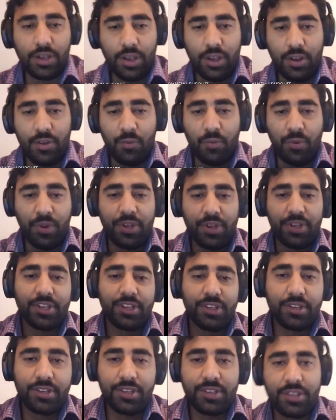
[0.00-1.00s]
I
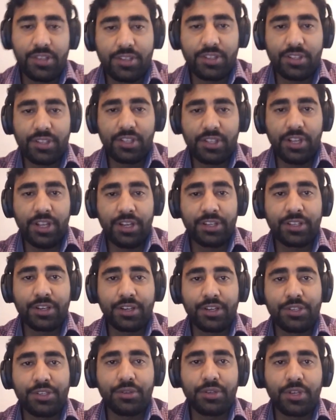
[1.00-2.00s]
will
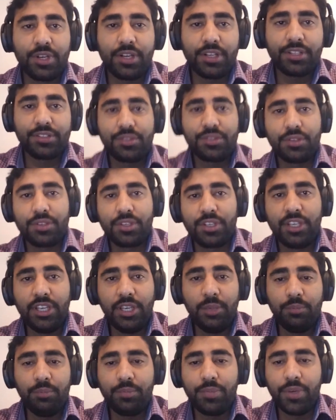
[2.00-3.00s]
encourage you guys to
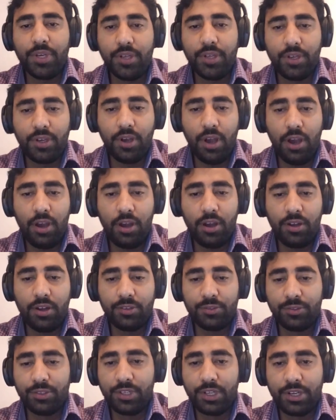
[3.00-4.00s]
keep
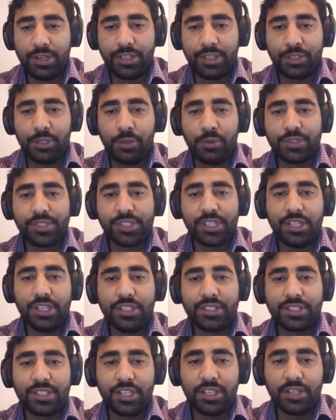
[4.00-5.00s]
uh, learning new
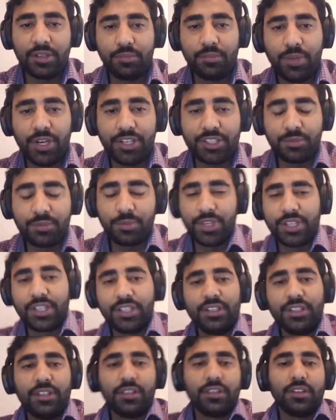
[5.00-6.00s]
skills and
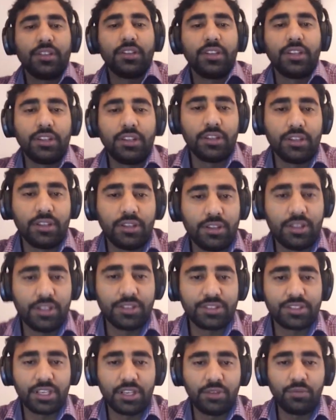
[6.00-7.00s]
participating in
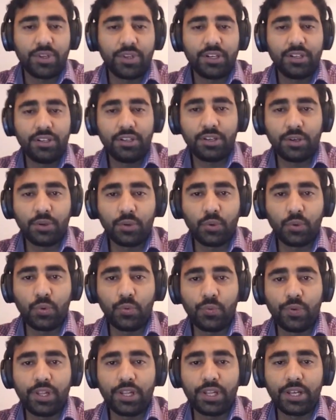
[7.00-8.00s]
this event, you
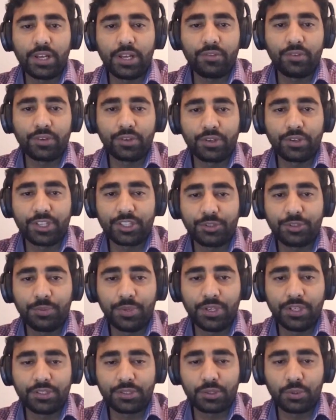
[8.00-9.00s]
will have a good
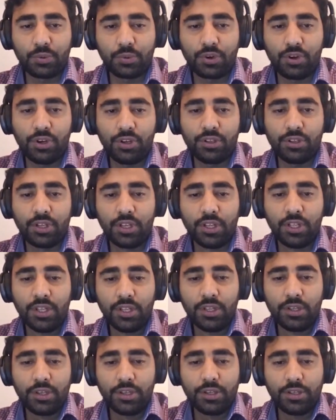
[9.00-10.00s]
experience overall.
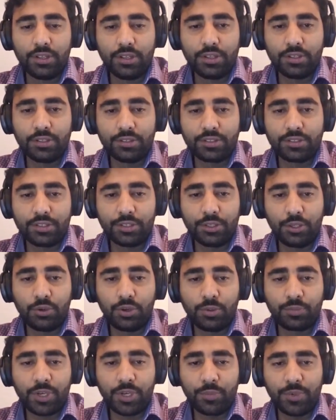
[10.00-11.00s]
And it's a
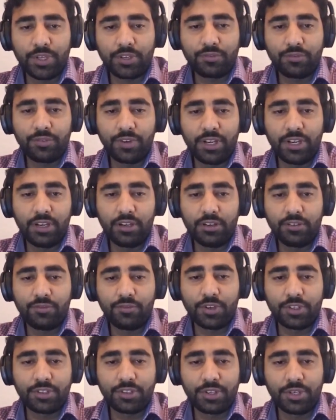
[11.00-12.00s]
new upcoming field
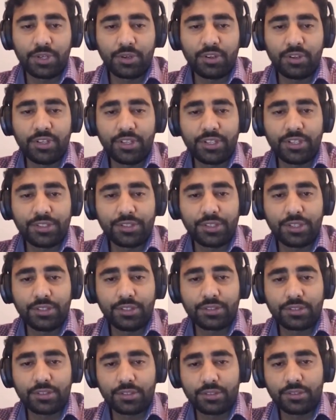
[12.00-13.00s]
for the renewable
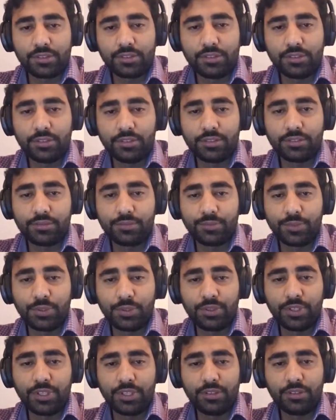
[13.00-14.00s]
energies. Uh,
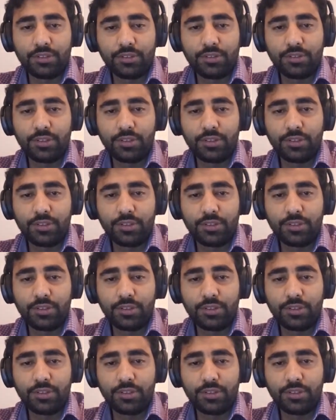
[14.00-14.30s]
you need